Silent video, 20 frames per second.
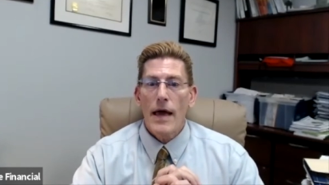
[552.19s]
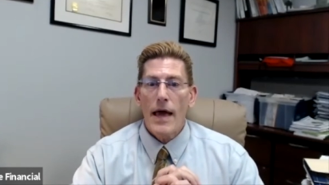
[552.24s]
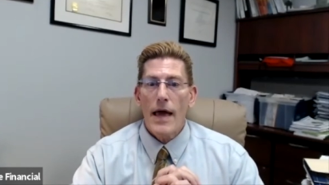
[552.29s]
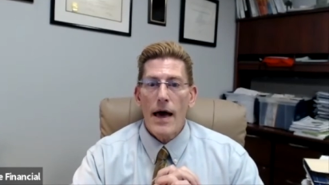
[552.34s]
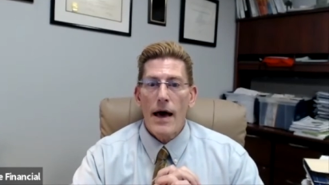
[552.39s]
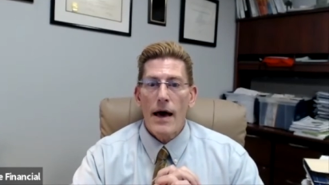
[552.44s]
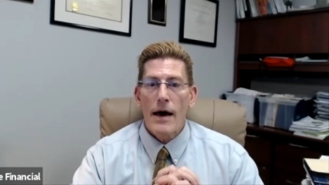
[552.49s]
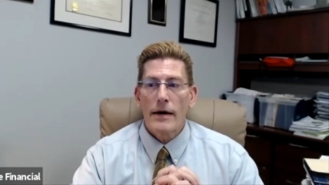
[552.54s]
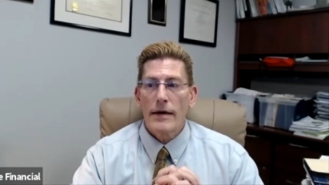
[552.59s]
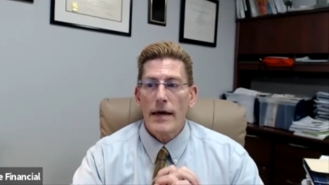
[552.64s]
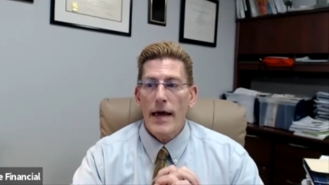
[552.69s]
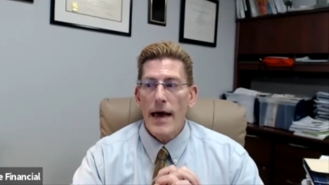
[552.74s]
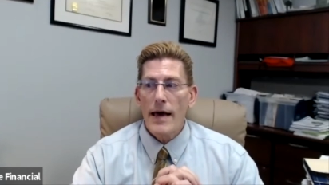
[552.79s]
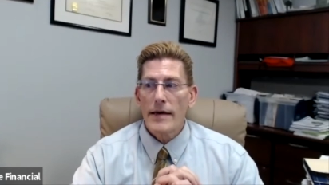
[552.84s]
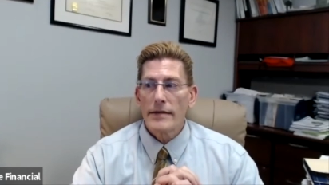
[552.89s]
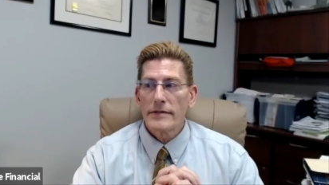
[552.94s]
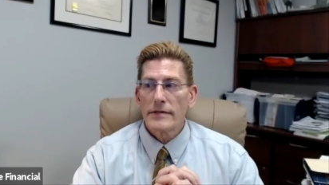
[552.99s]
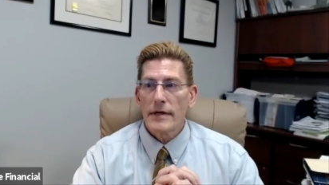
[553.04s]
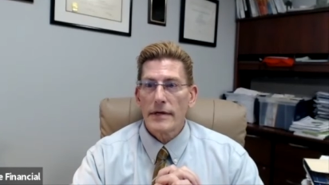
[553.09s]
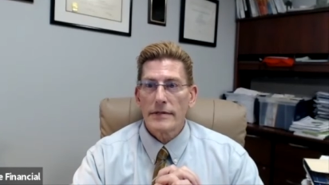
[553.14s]
uh,
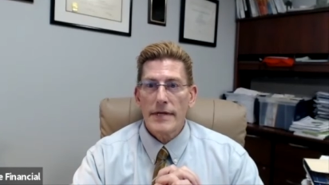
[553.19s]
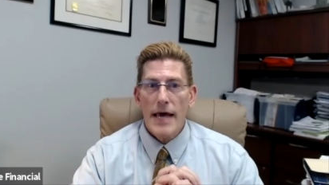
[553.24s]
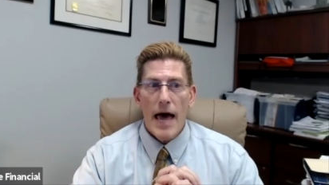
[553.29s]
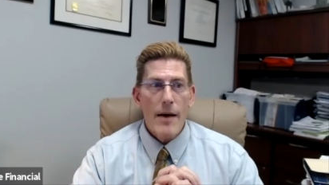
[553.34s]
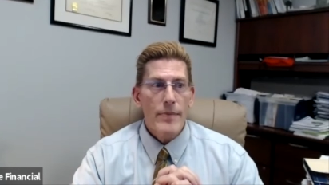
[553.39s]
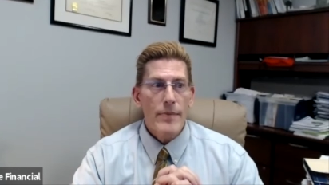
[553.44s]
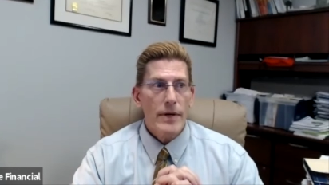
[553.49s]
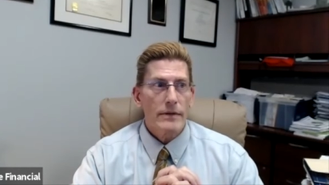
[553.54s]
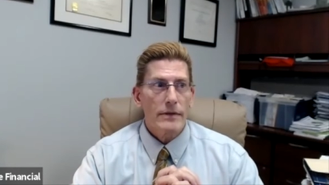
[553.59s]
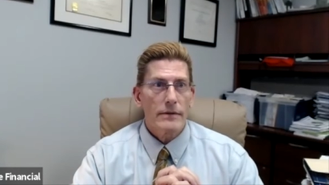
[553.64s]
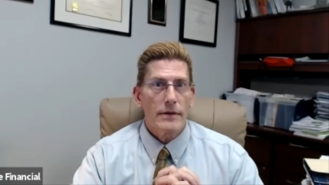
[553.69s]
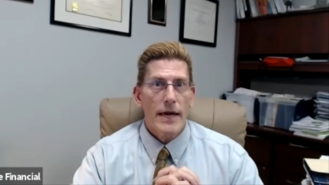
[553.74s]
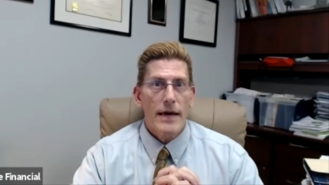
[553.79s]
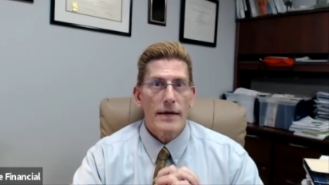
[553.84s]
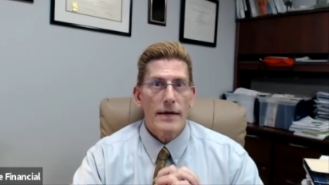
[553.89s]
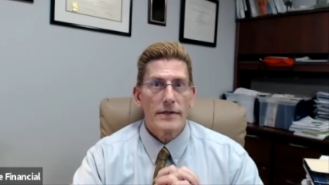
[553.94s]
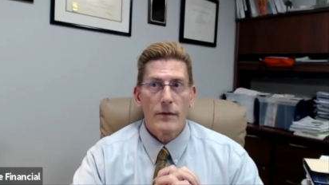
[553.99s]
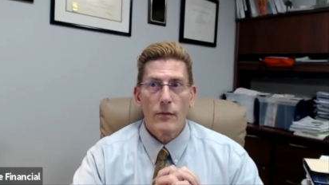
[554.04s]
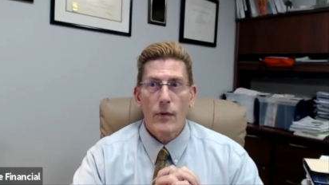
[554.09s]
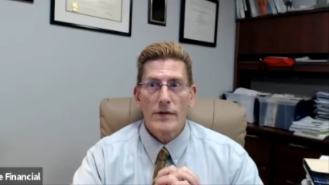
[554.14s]
as a topic,
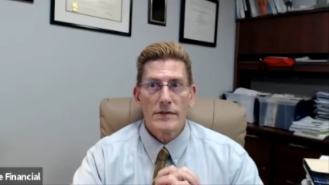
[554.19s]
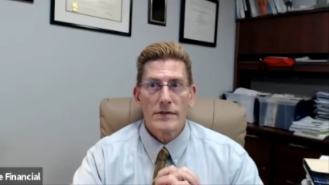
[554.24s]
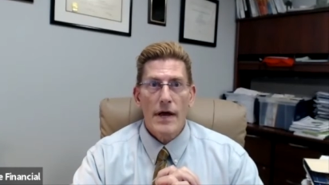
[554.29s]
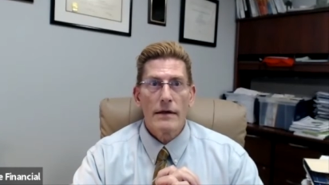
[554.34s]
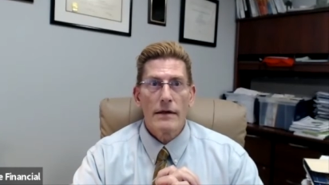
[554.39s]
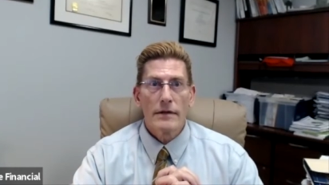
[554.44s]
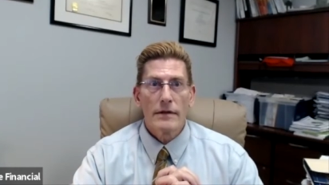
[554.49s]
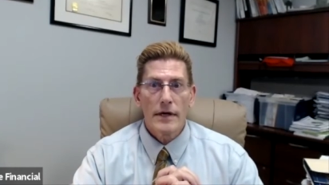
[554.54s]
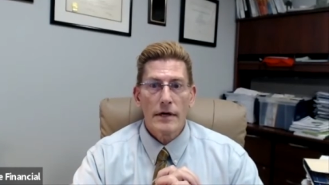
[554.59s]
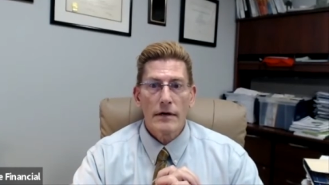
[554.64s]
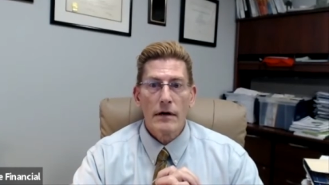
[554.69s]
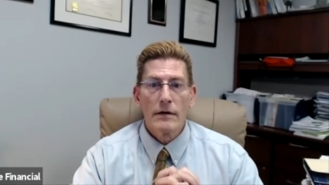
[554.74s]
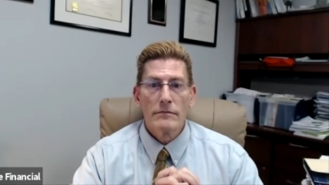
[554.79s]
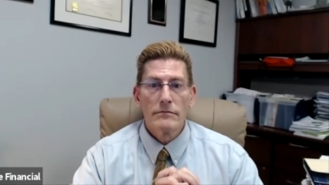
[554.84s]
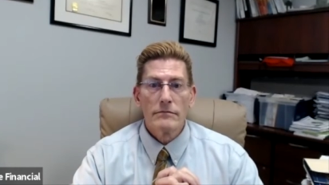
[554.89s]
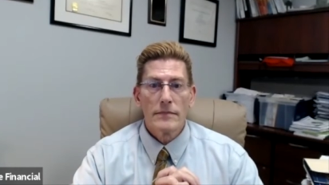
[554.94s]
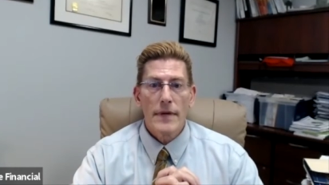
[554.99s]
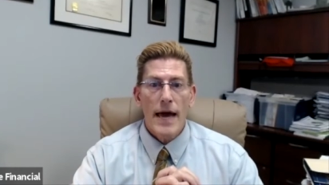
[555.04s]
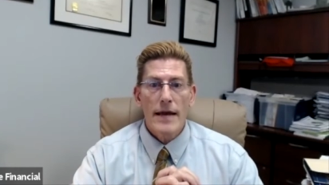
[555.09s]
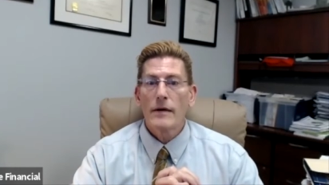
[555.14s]
and it was not legal
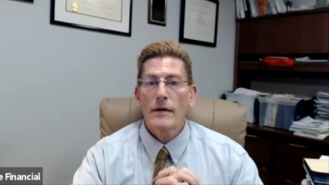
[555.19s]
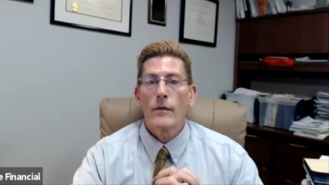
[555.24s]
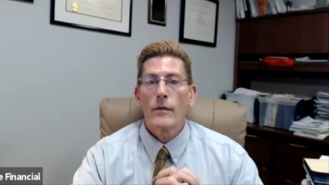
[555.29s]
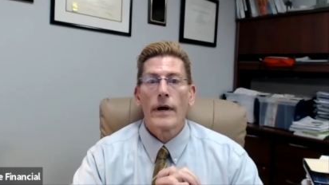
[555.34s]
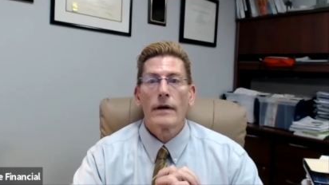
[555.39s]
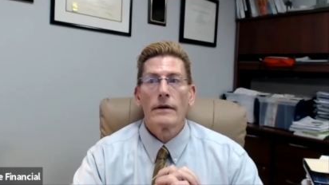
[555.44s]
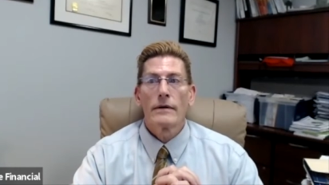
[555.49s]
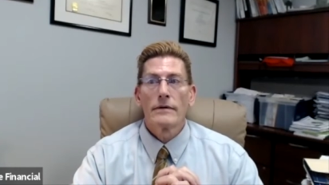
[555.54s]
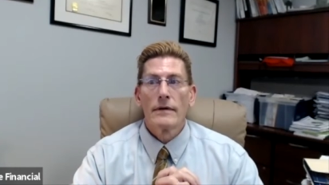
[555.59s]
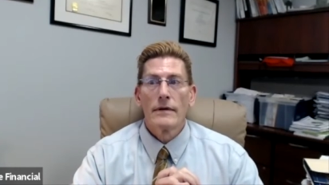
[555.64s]
anywhere